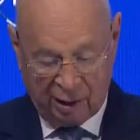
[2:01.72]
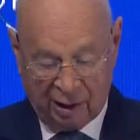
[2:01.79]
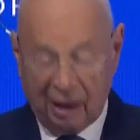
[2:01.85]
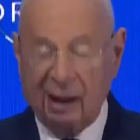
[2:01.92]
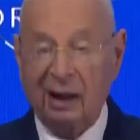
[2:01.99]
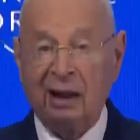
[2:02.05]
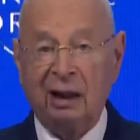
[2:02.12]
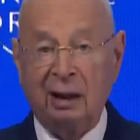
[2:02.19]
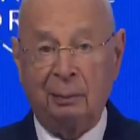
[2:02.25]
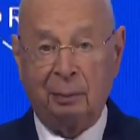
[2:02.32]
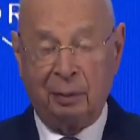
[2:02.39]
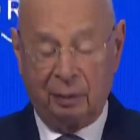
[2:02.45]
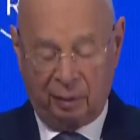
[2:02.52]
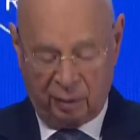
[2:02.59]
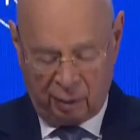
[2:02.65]

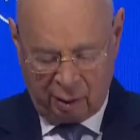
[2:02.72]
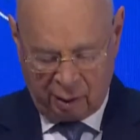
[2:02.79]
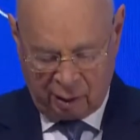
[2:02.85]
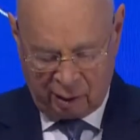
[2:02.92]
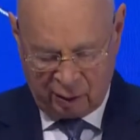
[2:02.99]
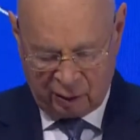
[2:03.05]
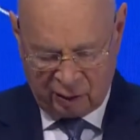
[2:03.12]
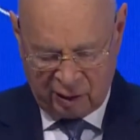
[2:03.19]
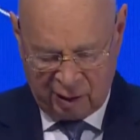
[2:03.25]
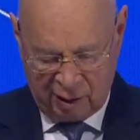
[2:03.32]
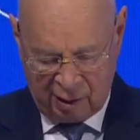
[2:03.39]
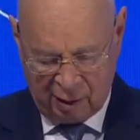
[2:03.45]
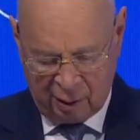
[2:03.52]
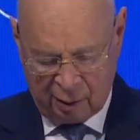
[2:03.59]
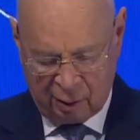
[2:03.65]
incredibly
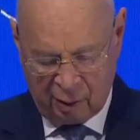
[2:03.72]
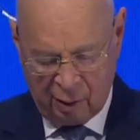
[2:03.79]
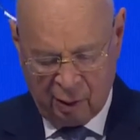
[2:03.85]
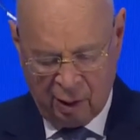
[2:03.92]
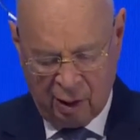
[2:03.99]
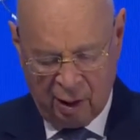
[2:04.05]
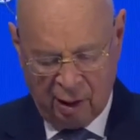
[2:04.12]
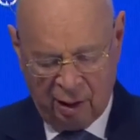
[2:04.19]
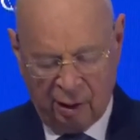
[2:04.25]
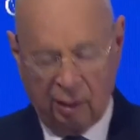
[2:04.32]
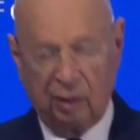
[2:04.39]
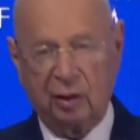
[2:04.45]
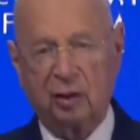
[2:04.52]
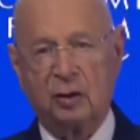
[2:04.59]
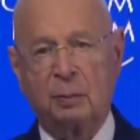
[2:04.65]
resilient
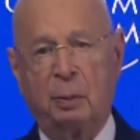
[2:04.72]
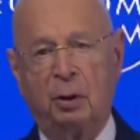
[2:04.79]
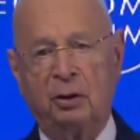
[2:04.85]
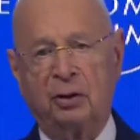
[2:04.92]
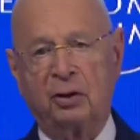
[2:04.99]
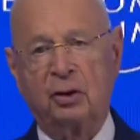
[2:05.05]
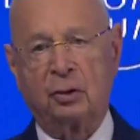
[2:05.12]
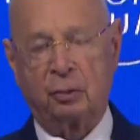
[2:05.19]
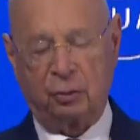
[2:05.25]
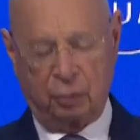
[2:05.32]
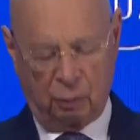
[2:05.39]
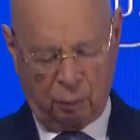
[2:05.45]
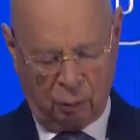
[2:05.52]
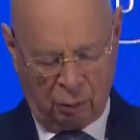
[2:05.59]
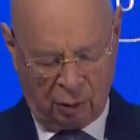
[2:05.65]
in response to
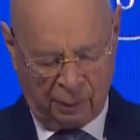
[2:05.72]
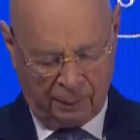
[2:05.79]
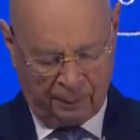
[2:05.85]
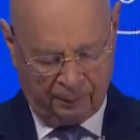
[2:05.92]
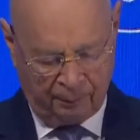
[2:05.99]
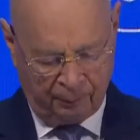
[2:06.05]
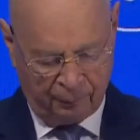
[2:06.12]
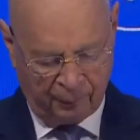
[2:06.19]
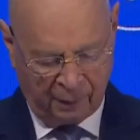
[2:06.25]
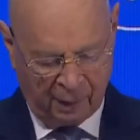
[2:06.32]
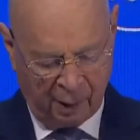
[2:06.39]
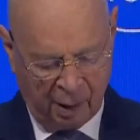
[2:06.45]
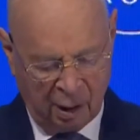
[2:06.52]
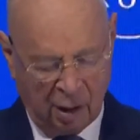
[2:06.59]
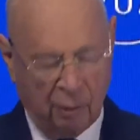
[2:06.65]
the war.
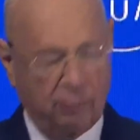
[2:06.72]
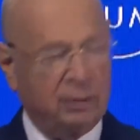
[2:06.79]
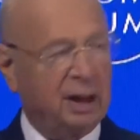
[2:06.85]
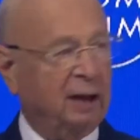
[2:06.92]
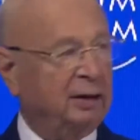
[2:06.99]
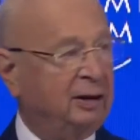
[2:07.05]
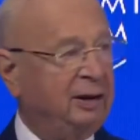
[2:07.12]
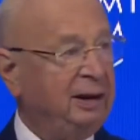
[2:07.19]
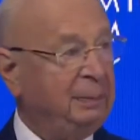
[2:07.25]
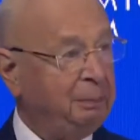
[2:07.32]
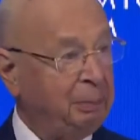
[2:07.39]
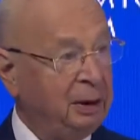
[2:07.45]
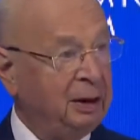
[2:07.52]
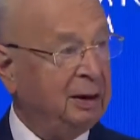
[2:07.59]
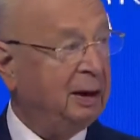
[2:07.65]
We are
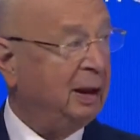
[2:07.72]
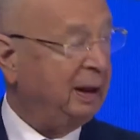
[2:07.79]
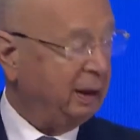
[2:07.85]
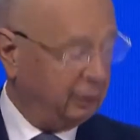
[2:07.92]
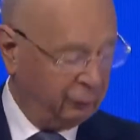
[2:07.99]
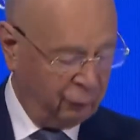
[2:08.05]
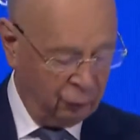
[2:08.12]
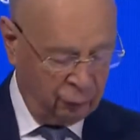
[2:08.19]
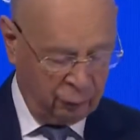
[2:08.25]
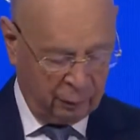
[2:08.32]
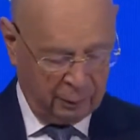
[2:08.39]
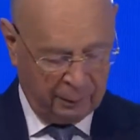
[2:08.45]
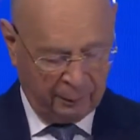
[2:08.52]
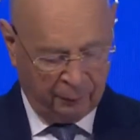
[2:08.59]
deeply grateful